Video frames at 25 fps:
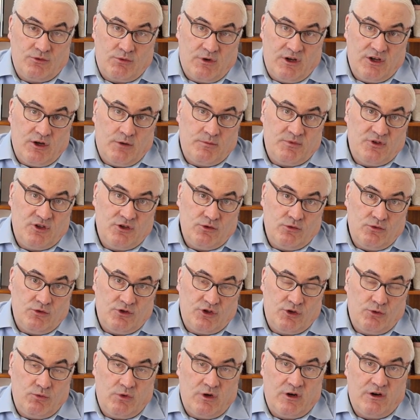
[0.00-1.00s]
right up
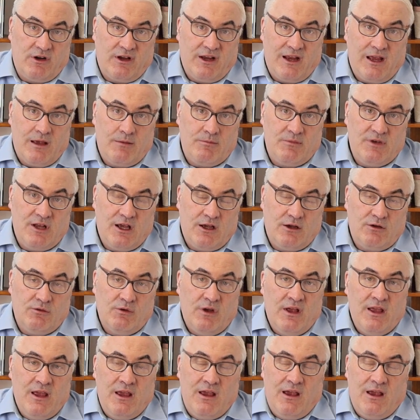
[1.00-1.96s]
to where I am now,